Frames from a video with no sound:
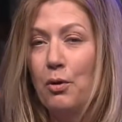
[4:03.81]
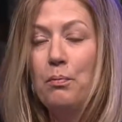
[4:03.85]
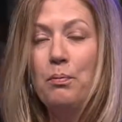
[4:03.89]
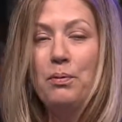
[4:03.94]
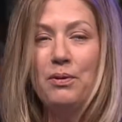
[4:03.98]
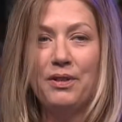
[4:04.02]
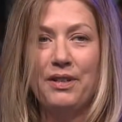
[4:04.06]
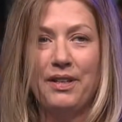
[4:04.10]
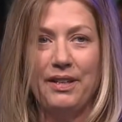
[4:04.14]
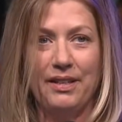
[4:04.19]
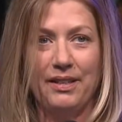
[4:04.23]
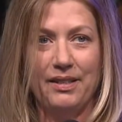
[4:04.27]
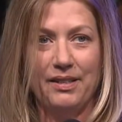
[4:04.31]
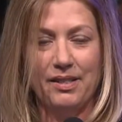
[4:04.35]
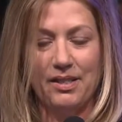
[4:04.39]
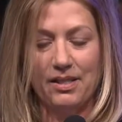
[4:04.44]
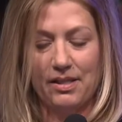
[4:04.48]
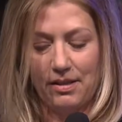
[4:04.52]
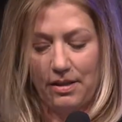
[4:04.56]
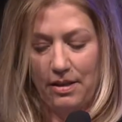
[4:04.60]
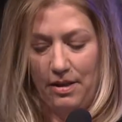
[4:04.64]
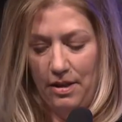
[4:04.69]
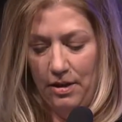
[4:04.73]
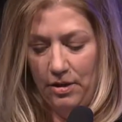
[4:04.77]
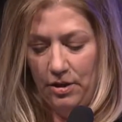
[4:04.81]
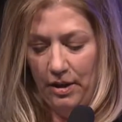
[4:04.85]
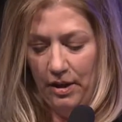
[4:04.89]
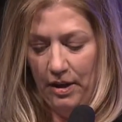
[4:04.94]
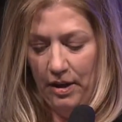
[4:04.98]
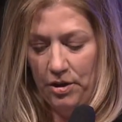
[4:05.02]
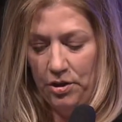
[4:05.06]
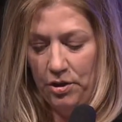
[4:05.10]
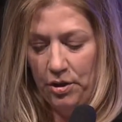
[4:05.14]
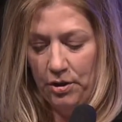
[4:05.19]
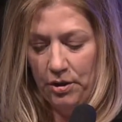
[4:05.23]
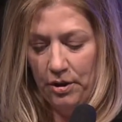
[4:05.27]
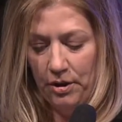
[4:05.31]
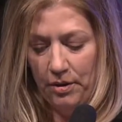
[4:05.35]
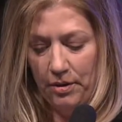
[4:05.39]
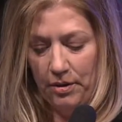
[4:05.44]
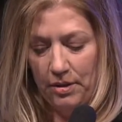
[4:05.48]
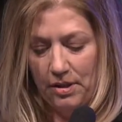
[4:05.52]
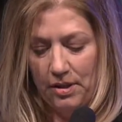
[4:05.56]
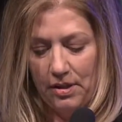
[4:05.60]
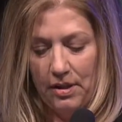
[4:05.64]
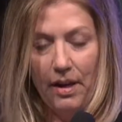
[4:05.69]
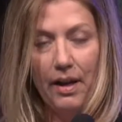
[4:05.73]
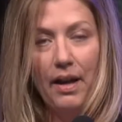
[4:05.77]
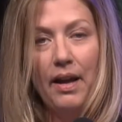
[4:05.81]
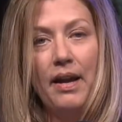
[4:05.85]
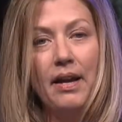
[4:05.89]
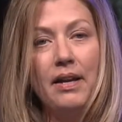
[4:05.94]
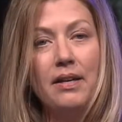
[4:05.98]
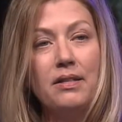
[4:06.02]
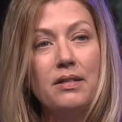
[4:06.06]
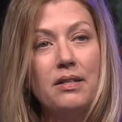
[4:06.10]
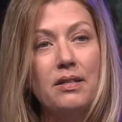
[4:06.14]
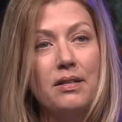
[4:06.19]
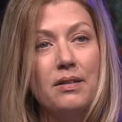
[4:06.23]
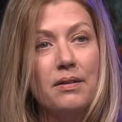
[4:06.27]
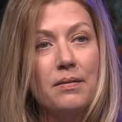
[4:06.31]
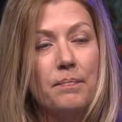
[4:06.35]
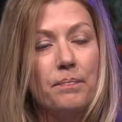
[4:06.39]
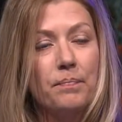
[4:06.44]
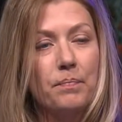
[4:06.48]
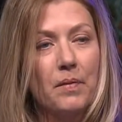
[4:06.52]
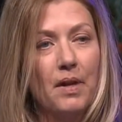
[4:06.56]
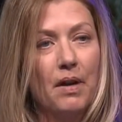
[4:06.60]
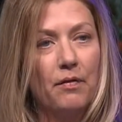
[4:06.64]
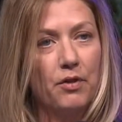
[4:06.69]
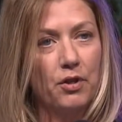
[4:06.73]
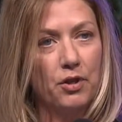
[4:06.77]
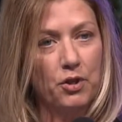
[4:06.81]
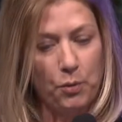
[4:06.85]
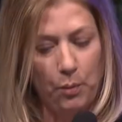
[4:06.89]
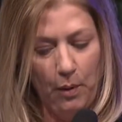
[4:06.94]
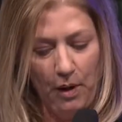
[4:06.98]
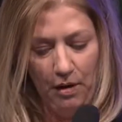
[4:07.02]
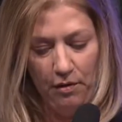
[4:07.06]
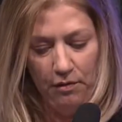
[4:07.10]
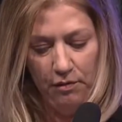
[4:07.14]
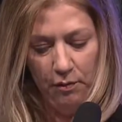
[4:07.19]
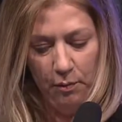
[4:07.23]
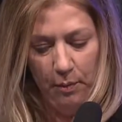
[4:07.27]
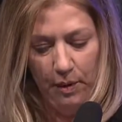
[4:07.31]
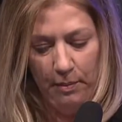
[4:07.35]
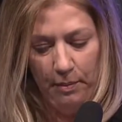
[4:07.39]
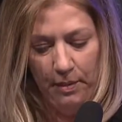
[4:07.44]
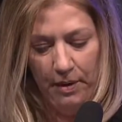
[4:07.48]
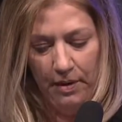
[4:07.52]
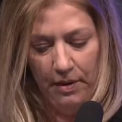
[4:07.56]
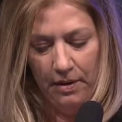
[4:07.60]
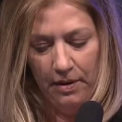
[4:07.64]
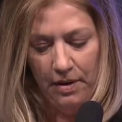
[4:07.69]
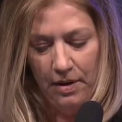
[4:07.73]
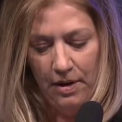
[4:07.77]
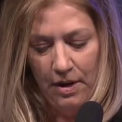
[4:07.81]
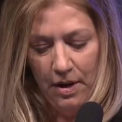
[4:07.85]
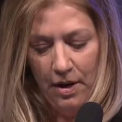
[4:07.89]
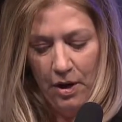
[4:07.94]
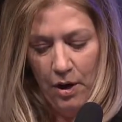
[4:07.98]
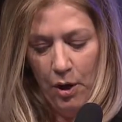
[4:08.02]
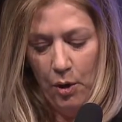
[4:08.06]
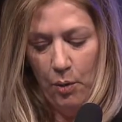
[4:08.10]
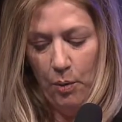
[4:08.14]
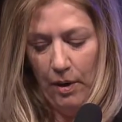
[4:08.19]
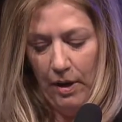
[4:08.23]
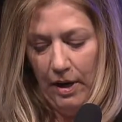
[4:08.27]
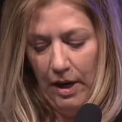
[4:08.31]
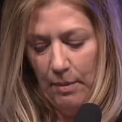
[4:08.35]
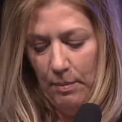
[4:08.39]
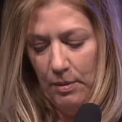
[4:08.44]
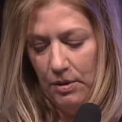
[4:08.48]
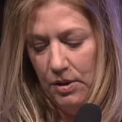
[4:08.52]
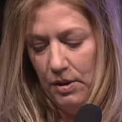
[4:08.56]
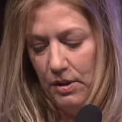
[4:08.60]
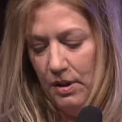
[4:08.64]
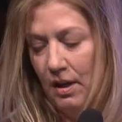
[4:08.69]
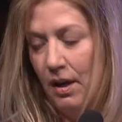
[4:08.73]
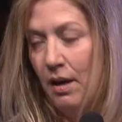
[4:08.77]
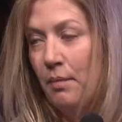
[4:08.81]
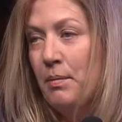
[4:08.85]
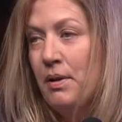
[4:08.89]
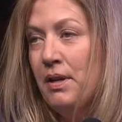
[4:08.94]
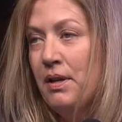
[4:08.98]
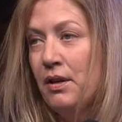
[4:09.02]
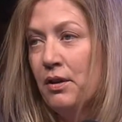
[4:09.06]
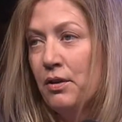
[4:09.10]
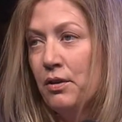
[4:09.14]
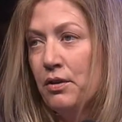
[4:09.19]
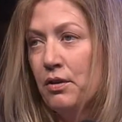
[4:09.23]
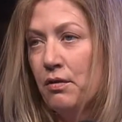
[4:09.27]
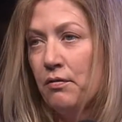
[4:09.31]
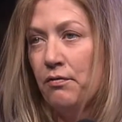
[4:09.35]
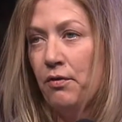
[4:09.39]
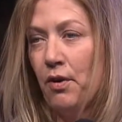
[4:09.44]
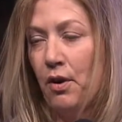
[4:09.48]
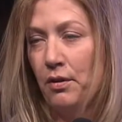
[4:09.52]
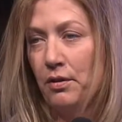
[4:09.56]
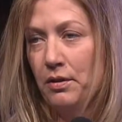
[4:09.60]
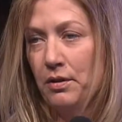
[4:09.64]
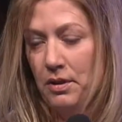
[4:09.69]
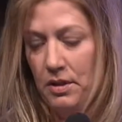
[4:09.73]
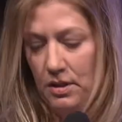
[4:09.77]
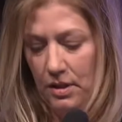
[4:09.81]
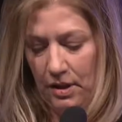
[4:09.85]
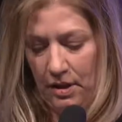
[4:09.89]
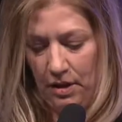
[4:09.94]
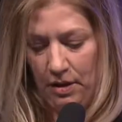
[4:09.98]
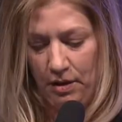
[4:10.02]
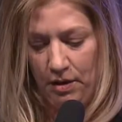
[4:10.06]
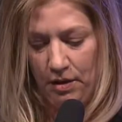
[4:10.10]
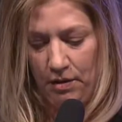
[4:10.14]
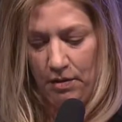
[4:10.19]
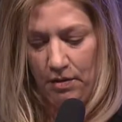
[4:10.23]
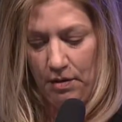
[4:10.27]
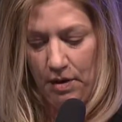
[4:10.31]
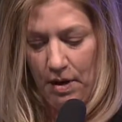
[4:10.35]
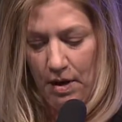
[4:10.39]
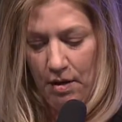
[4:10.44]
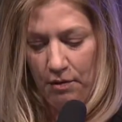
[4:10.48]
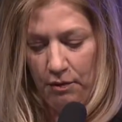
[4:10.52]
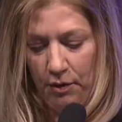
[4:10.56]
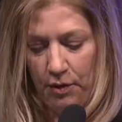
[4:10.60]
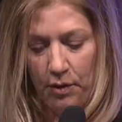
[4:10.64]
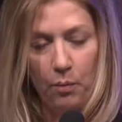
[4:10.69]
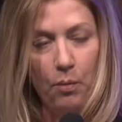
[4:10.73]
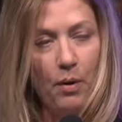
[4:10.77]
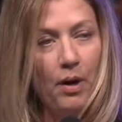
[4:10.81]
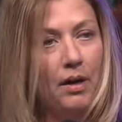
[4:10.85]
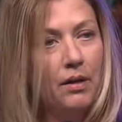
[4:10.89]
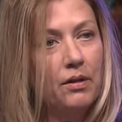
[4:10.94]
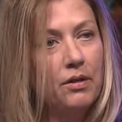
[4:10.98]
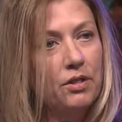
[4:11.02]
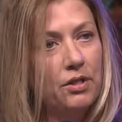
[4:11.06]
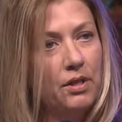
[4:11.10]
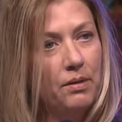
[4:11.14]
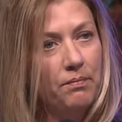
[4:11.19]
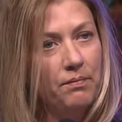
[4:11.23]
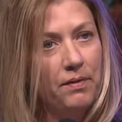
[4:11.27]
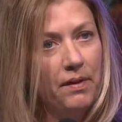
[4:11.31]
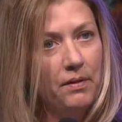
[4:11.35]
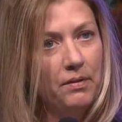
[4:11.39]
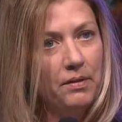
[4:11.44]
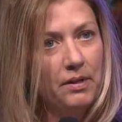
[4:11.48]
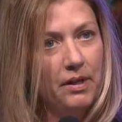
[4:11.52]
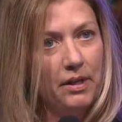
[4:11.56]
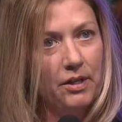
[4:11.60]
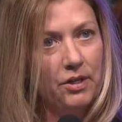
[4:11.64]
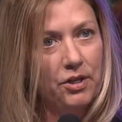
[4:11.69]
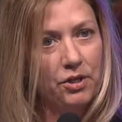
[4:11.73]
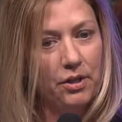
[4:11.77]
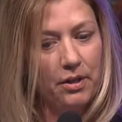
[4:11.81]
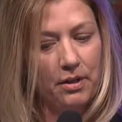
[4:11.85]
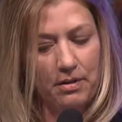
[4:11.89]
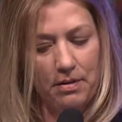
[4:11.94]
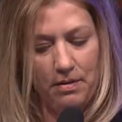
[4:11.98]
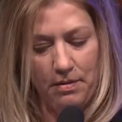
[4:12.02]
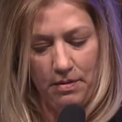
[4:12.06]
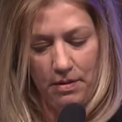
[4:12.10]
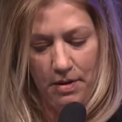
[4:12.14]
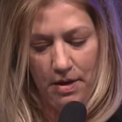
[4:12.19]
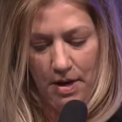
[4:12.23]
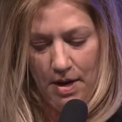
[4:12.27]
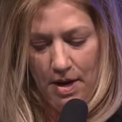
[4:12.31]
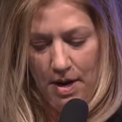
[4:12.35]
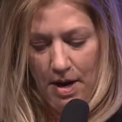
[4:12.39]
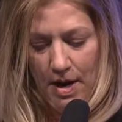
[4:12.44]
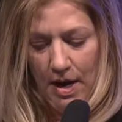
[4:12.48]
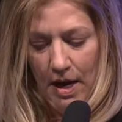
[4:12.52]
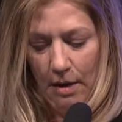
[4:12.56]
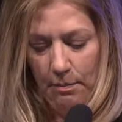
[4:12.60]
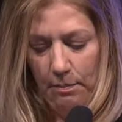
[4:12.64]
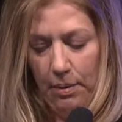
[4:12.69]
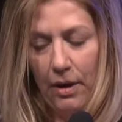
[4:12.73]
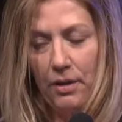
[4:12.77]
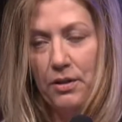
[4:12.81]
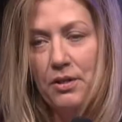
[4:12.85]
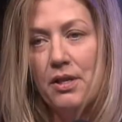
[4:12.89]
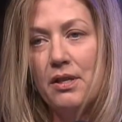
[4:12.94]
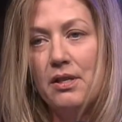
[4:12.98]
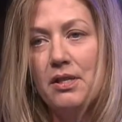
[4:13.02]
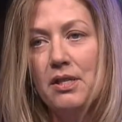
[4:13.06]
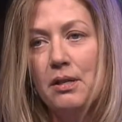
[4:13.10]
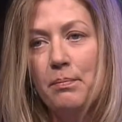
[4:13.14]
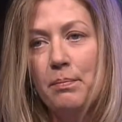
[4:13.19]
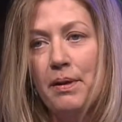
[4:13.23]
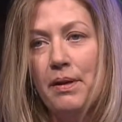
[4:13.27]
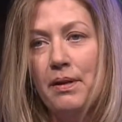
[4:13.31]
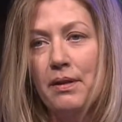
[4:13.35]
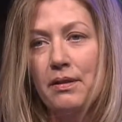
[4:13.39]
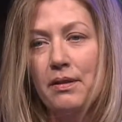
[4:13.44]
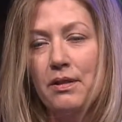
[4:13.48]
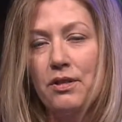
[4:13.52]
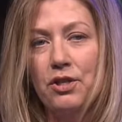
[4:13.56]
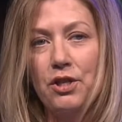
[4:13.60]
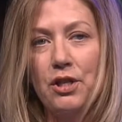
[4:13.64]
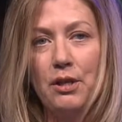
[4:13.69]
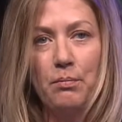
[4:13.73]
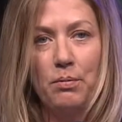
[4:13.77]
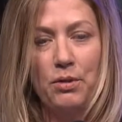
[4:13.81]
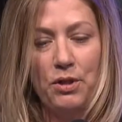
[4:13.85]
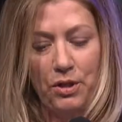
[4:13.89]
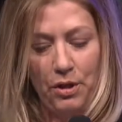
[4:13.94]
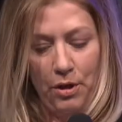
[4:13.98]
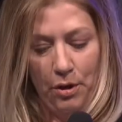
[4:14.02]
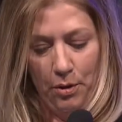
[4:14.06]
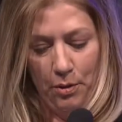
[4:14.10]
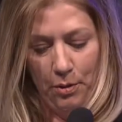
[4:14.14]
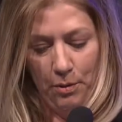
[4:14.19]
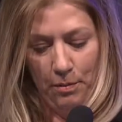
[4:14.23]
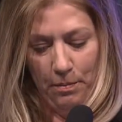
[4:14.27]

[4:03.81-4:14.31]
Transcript: pleased to introduce eight of the 12 women who were able to come here to volunteer for the Wild Sheep Foundation and participate in the sheep show.